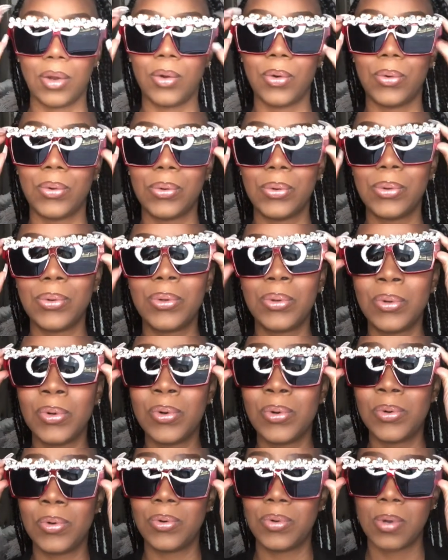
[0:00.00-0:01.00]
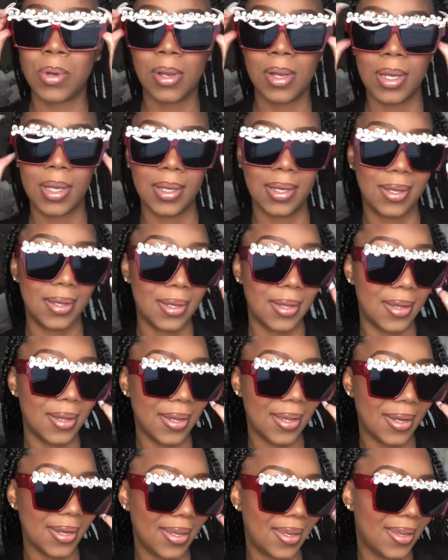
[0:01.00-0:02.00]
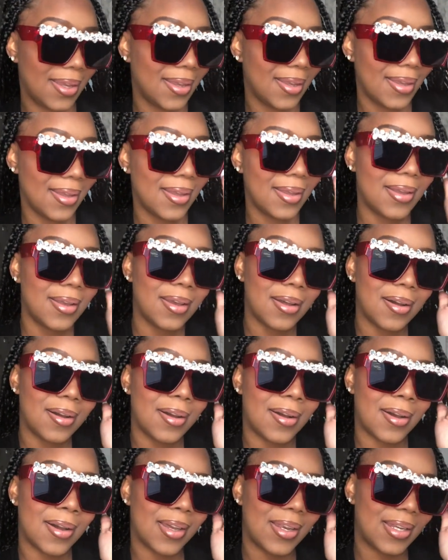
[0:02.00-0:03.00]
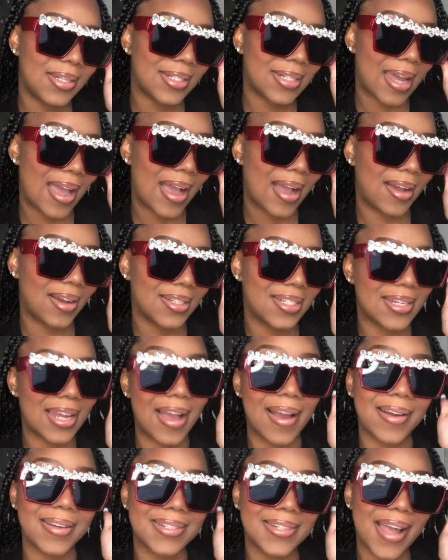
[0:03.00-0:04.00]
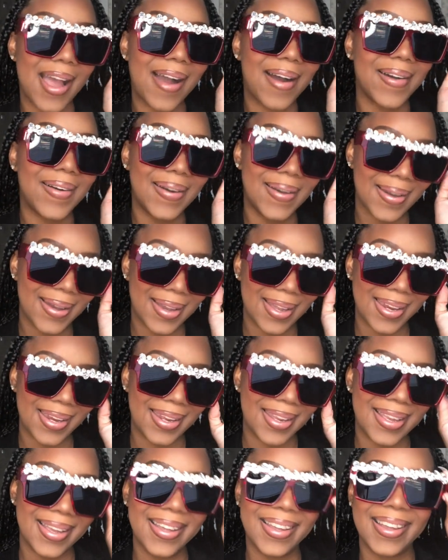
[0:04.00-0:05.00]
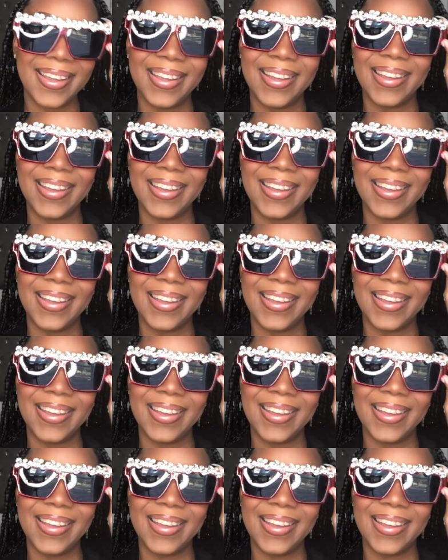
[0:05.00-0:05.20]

Ooh, honey. Honey, child, child, child, honey.